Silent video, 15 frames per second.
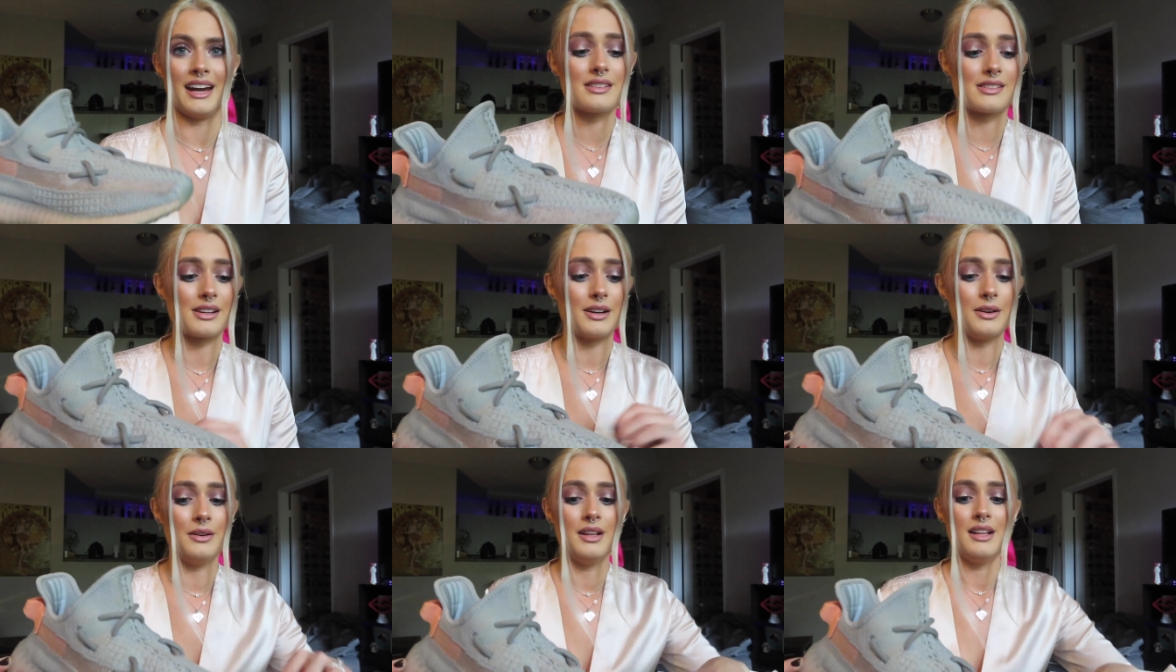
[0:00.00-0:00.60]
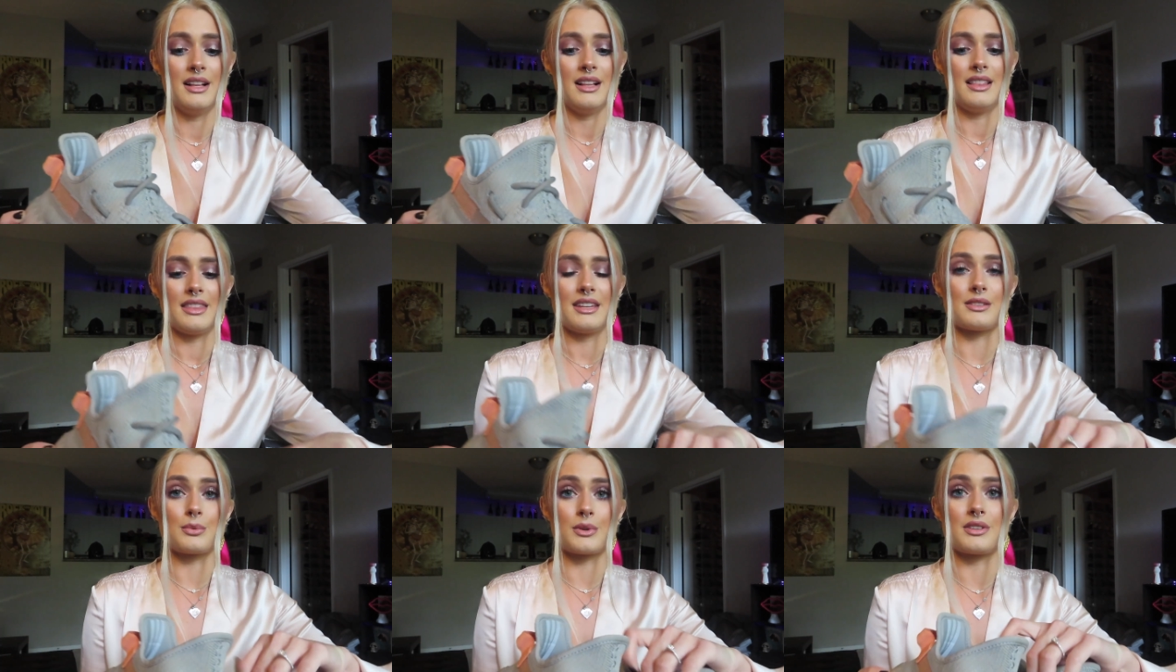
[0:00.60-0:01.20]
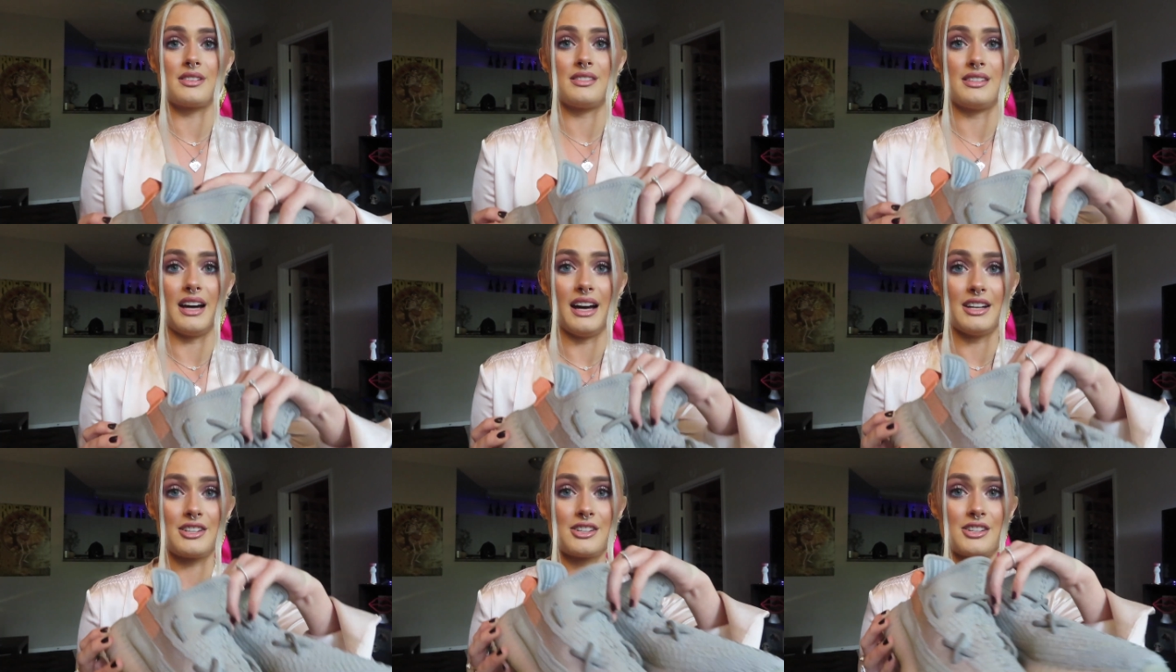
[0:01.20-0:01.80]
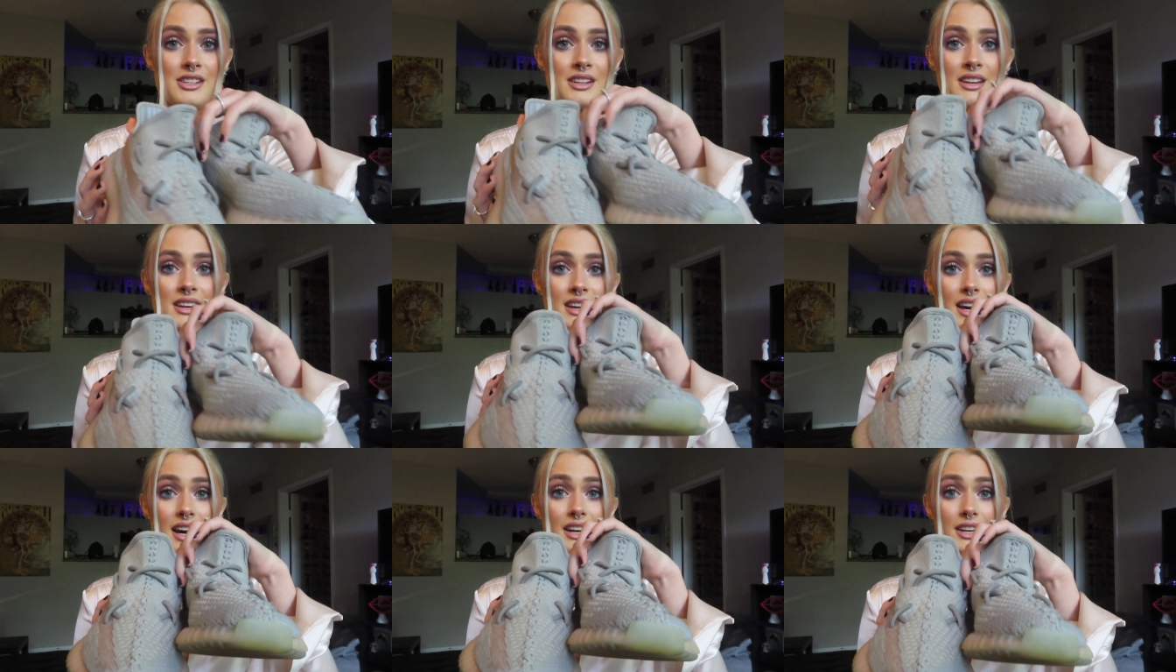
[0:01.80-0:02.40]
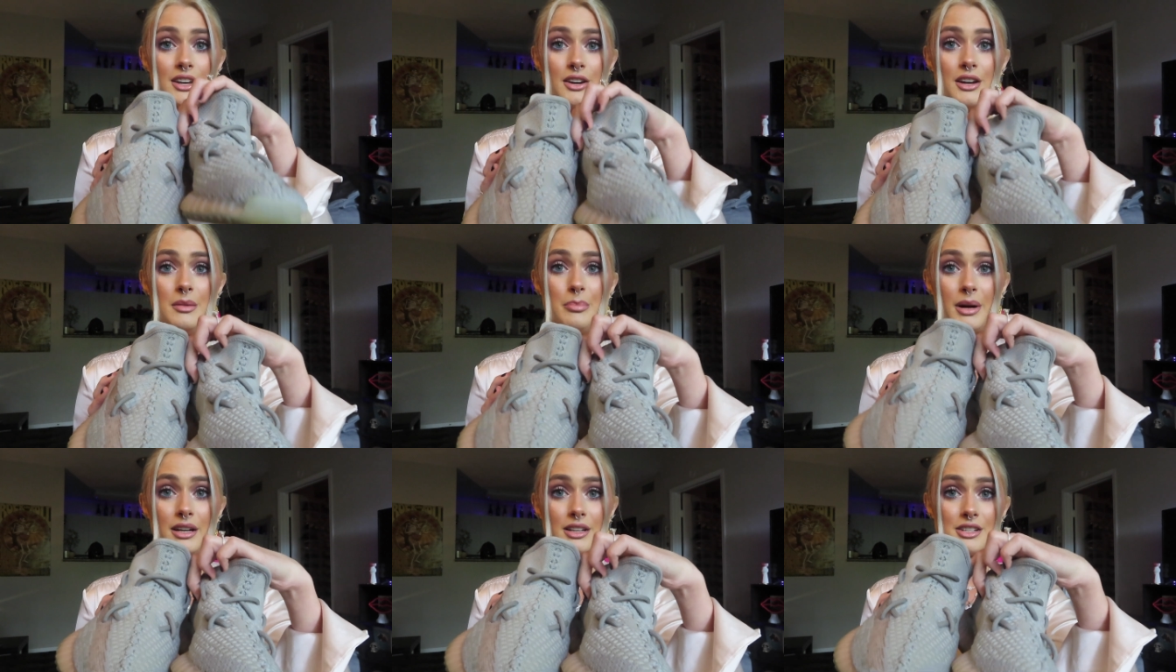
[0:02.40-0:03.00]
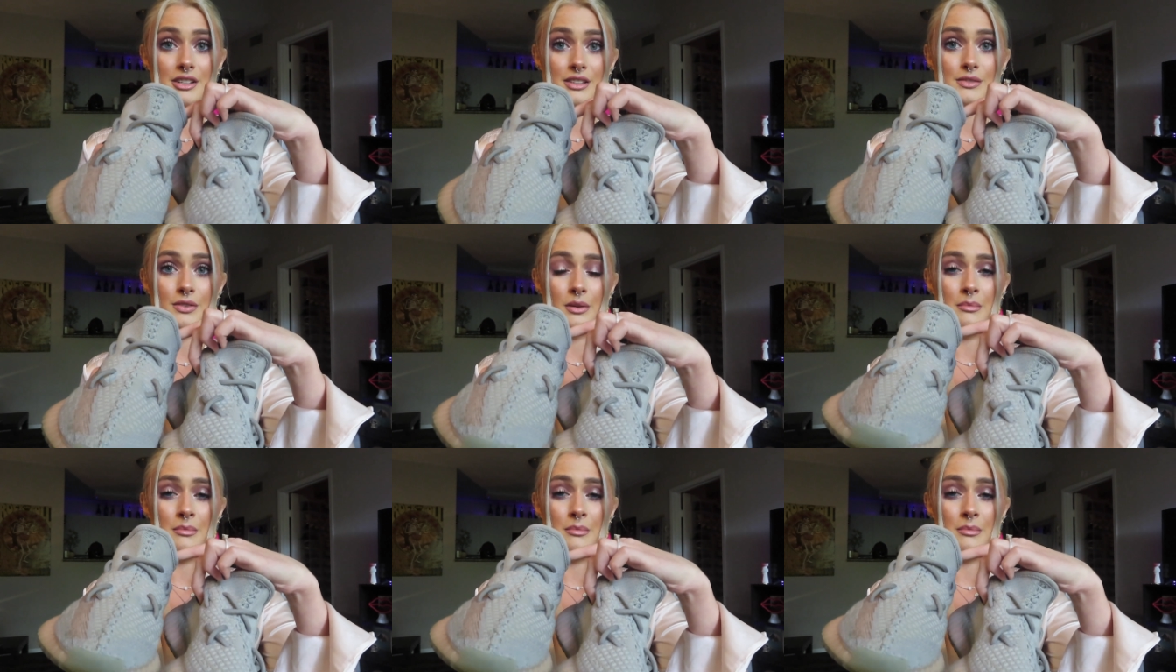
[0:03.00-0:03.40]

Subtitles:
So these were such a good purchase for